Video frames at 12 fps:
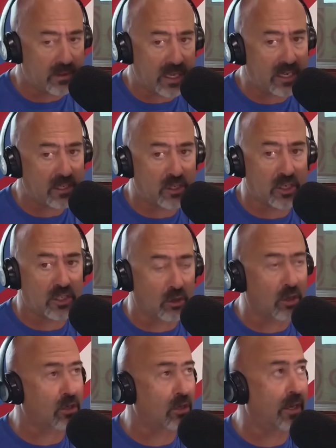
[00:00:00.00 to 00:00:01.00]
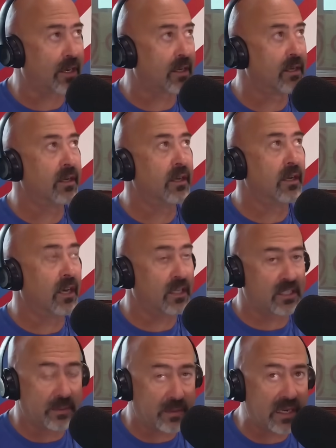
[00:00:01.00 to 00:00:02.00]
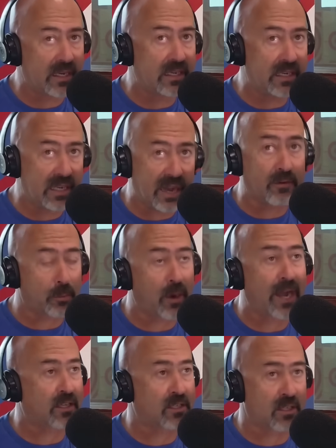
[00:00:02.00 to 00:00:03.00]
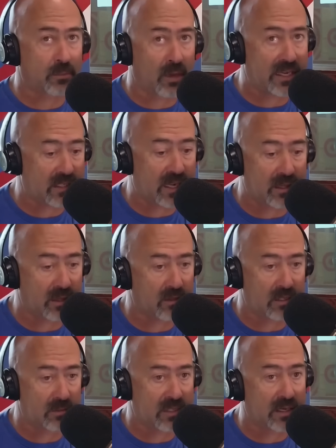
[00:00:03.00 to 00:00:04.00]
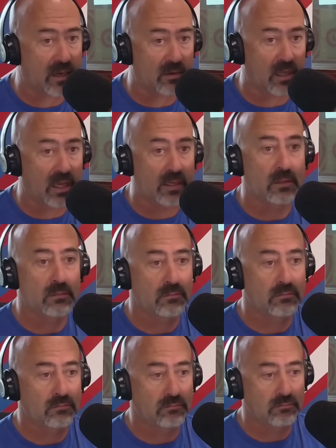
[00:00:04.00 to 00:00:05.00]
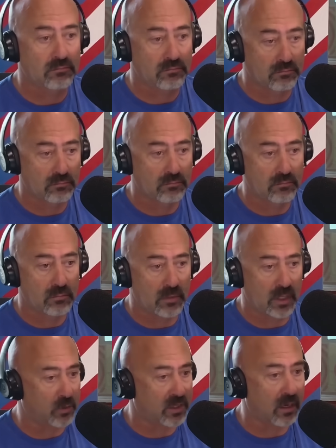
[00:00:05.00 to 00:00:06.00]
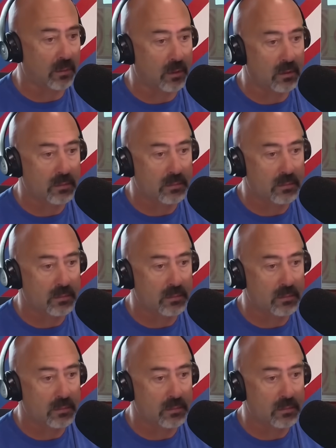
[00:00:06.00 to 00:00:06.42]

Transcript: they just looked like a team that had never practiced a play inside the other team's 10-yard line. It was terrible.